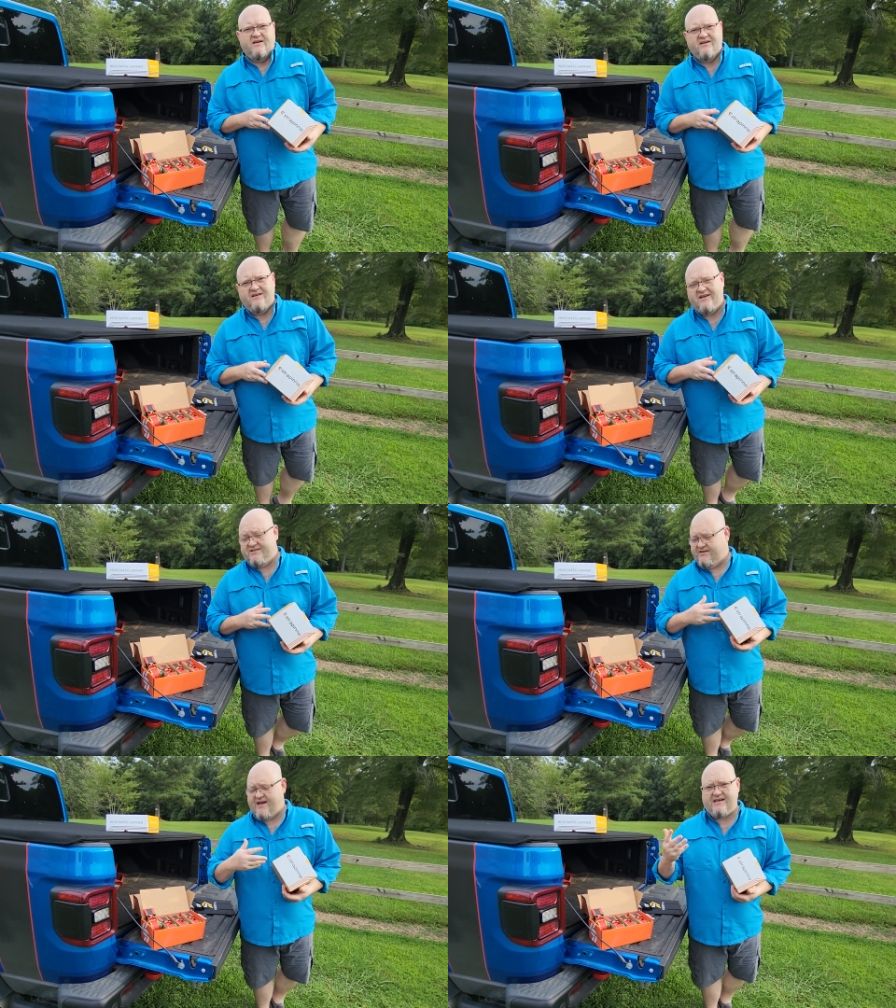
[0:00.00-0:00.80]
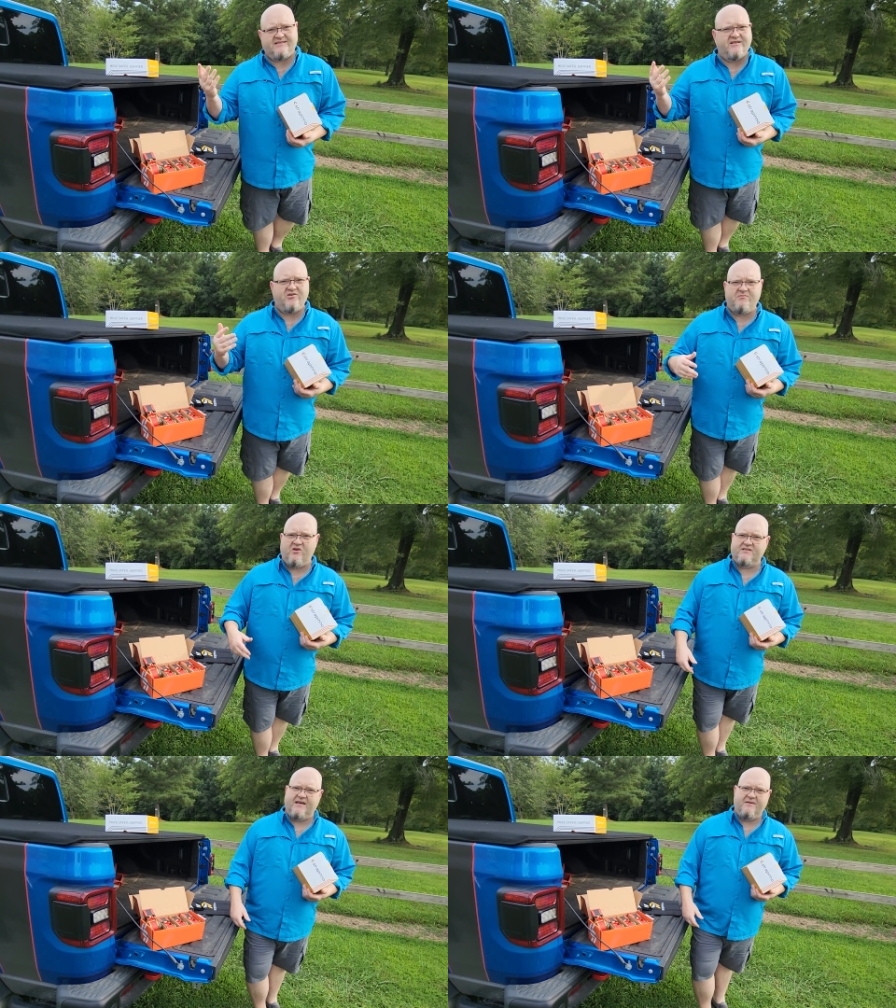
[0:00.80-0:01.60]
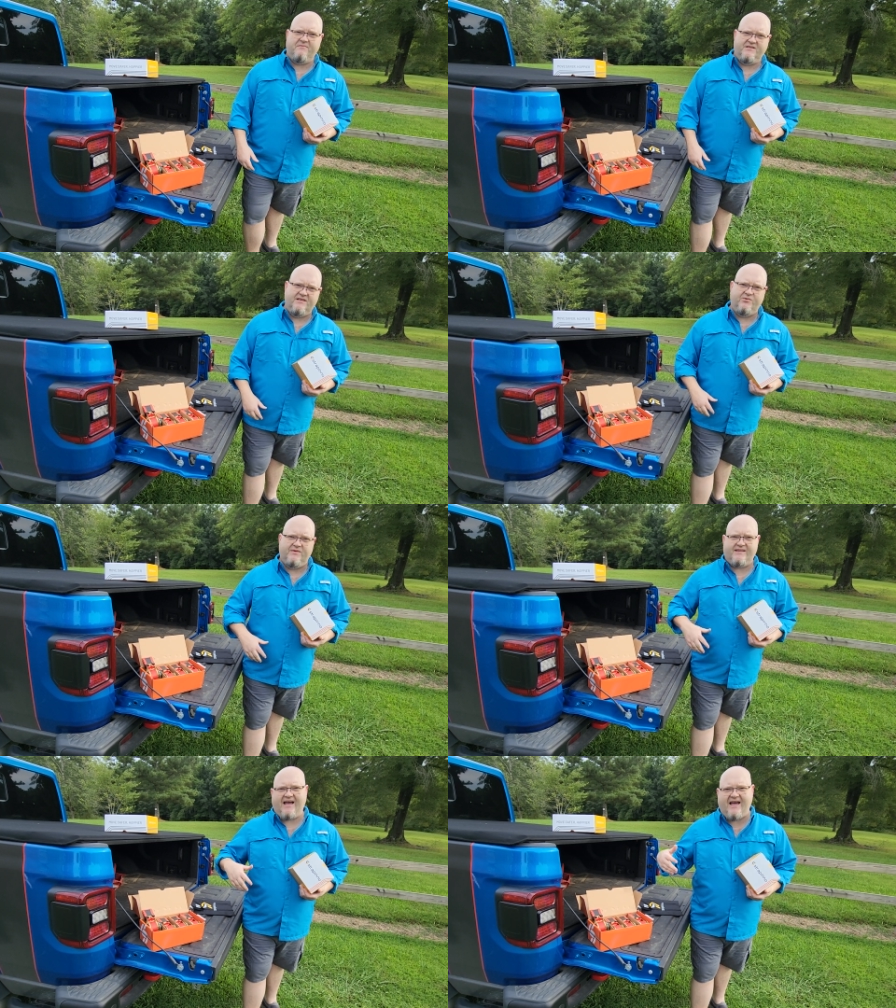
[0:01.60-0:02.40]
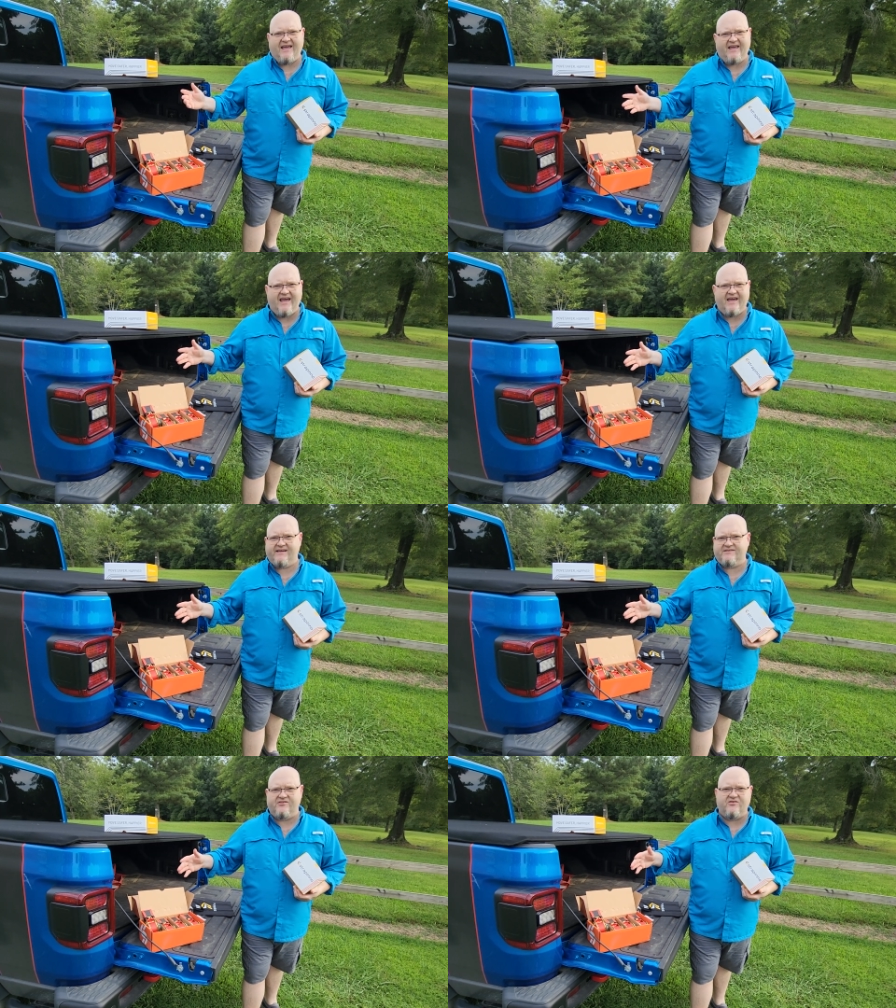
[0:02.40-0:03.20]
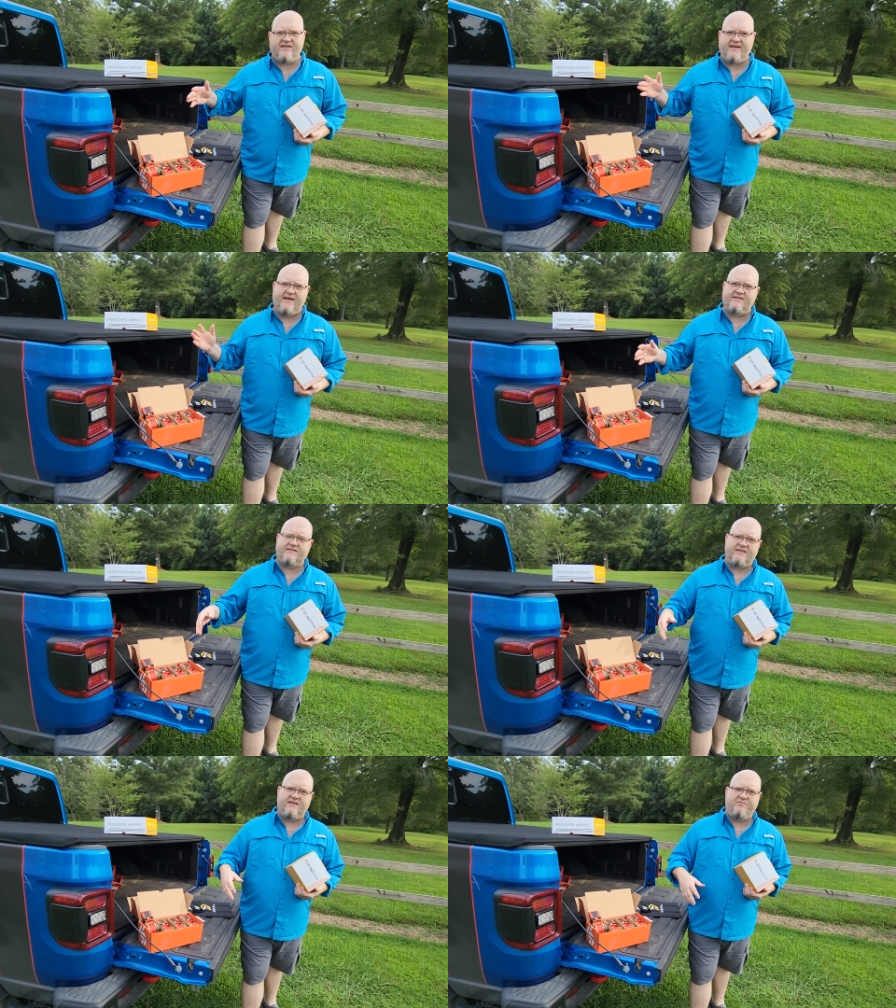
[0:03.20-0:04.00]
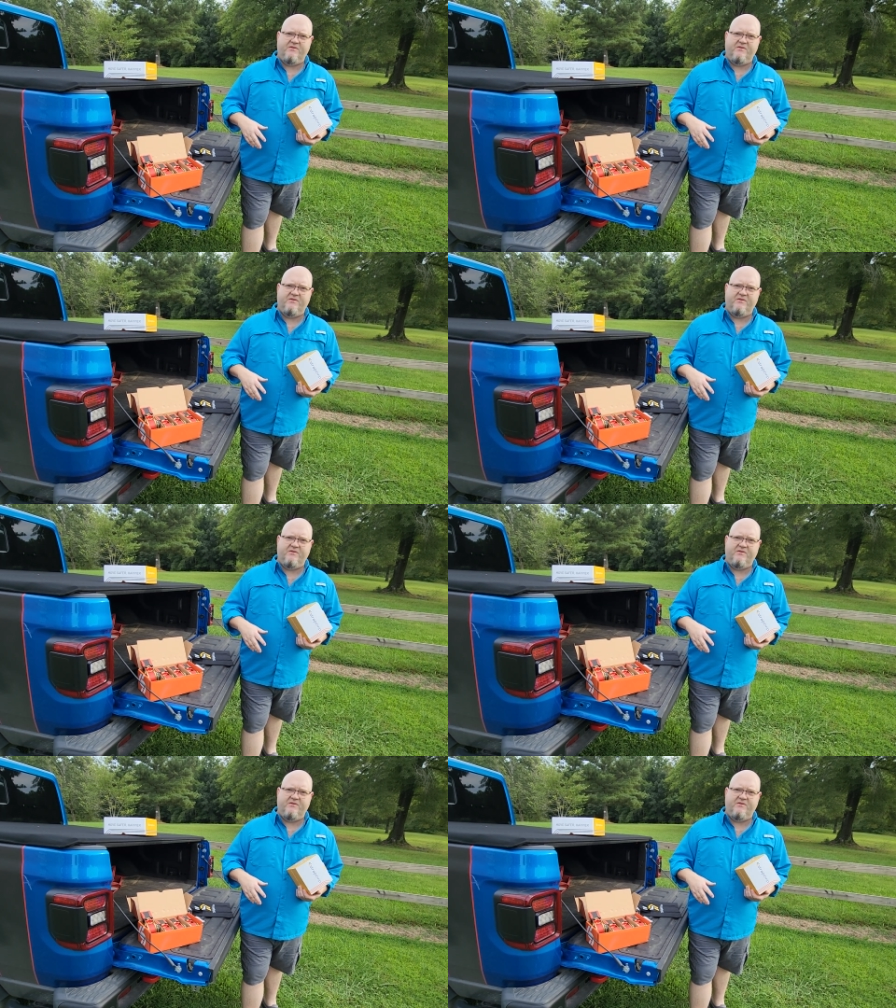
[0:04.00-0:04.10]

Uh, as you guys know, I'm all time dealing with kayaks and all that kind of stuff,